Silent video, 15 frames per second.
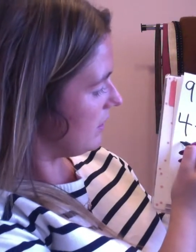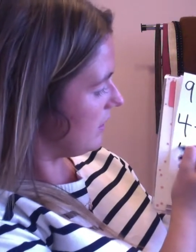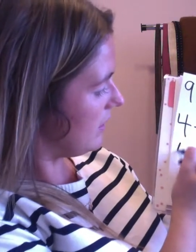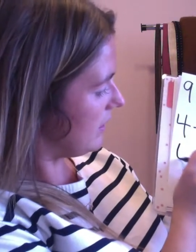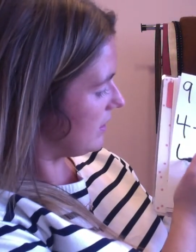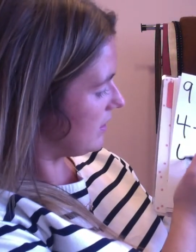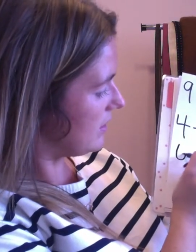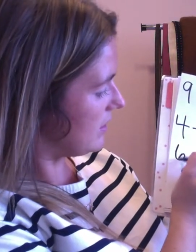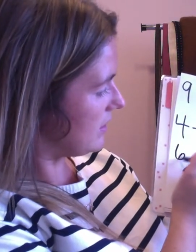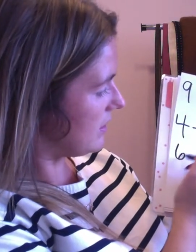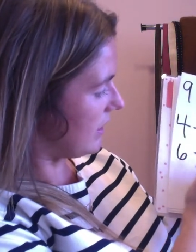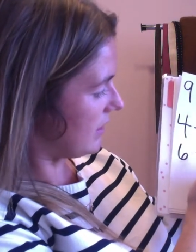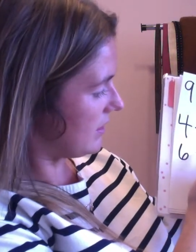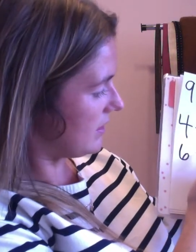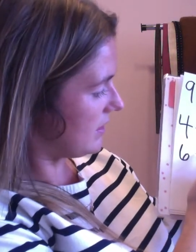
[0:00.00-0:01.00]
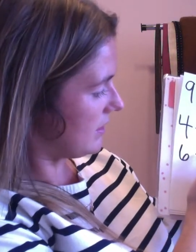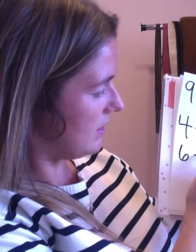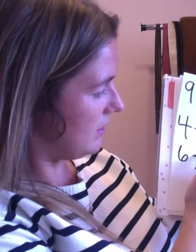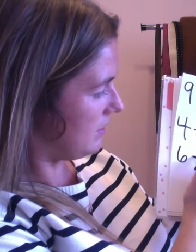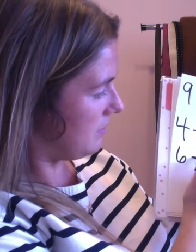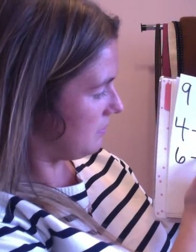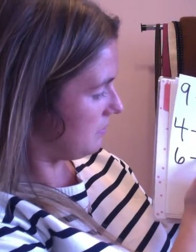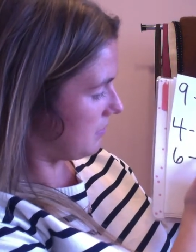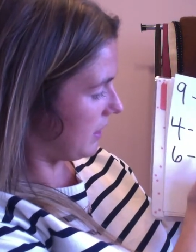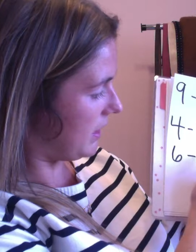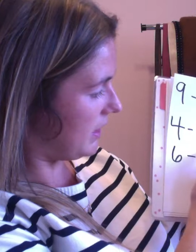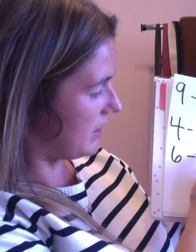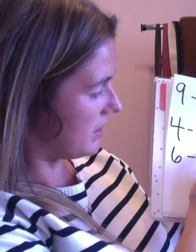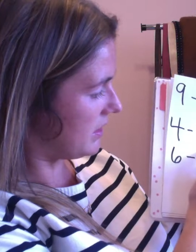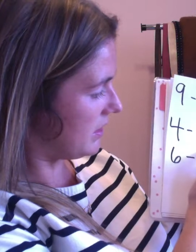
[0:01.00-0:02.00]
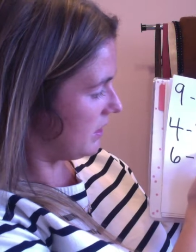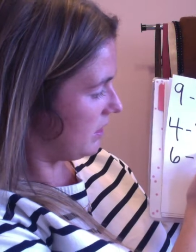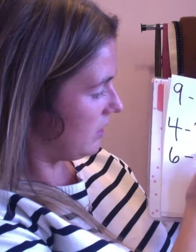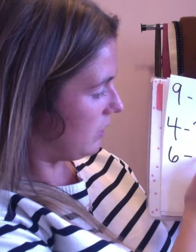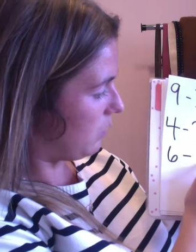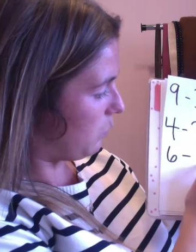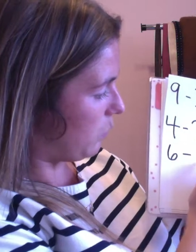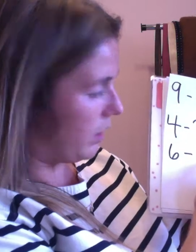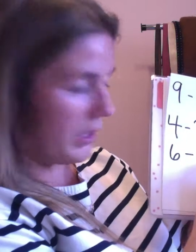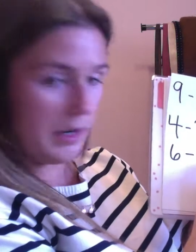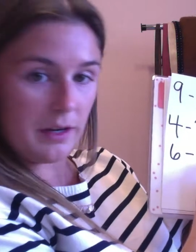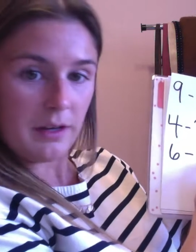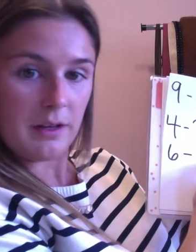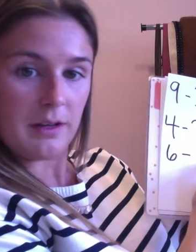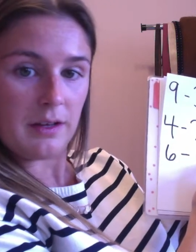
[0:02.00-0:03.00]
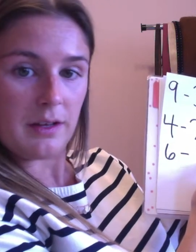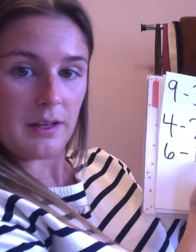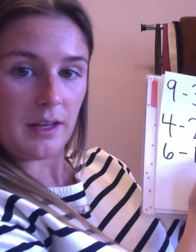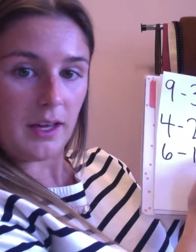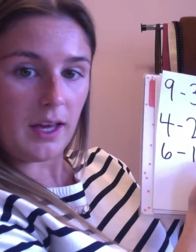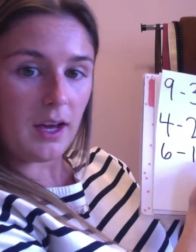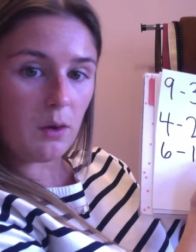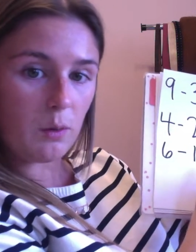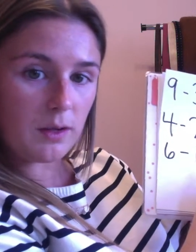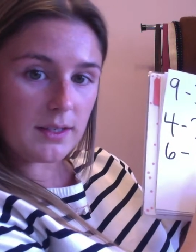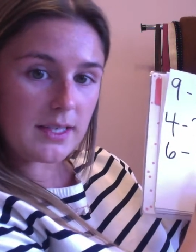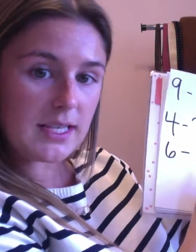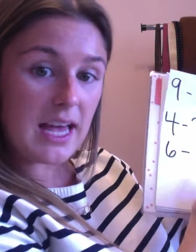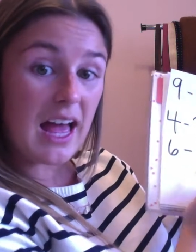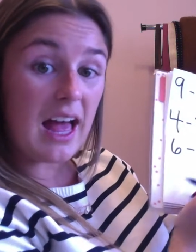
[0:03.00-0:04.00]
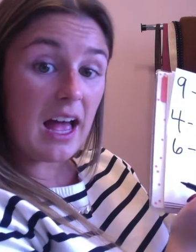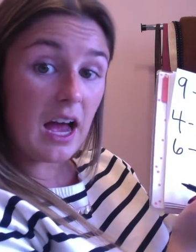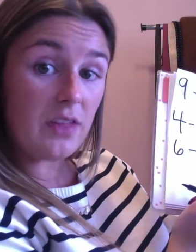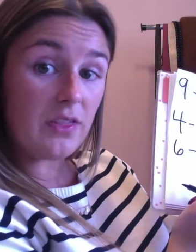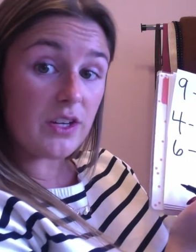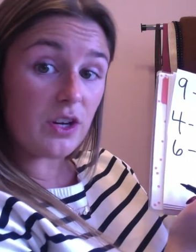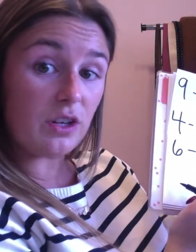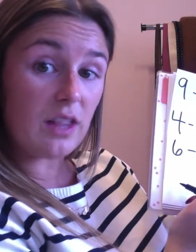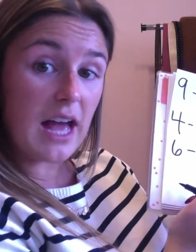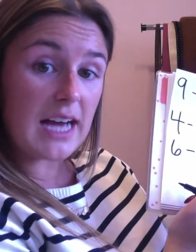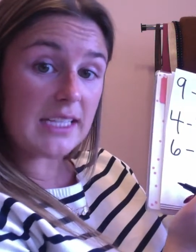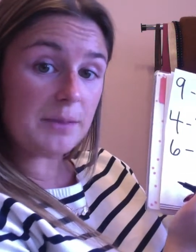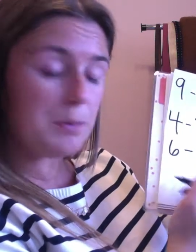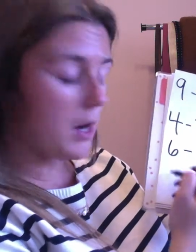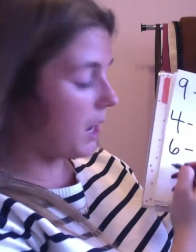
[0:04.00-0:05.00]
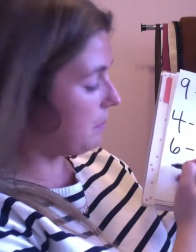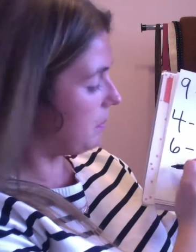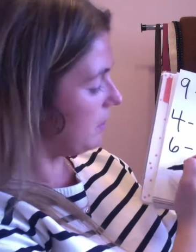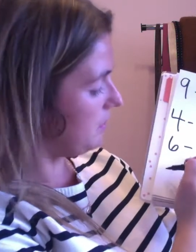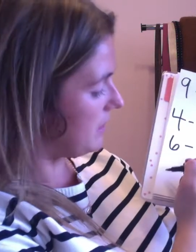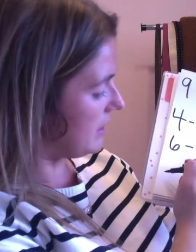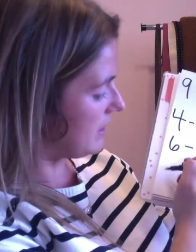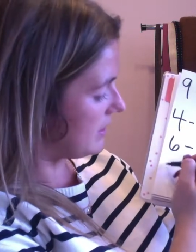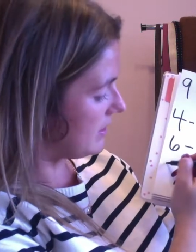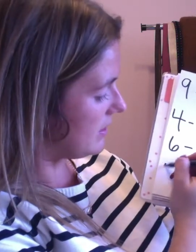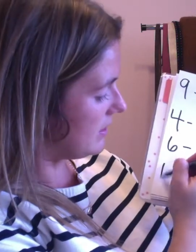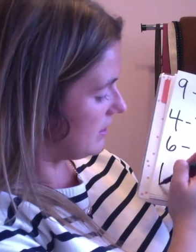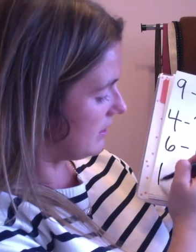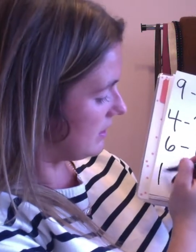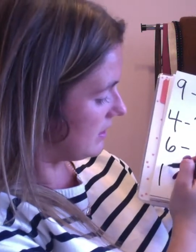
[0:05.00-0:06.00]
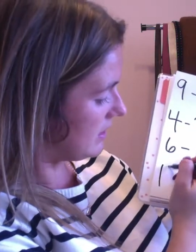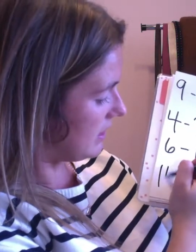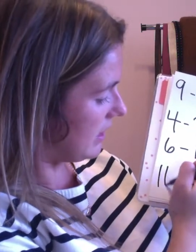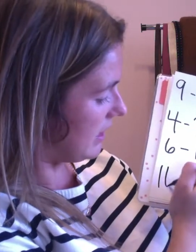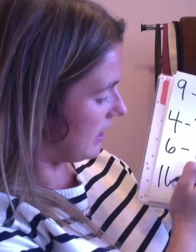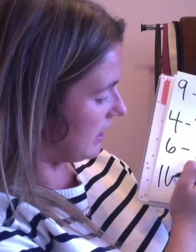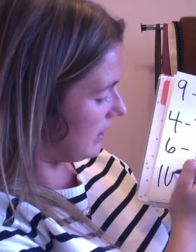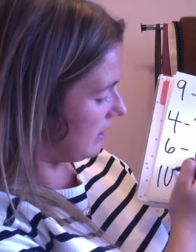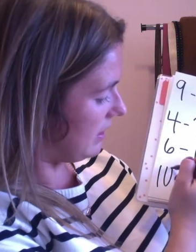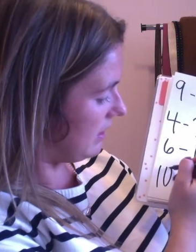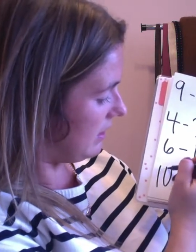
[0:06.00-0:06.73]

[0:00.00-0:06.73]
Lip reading: is 6 minus 1 equals. And then your last problem is 10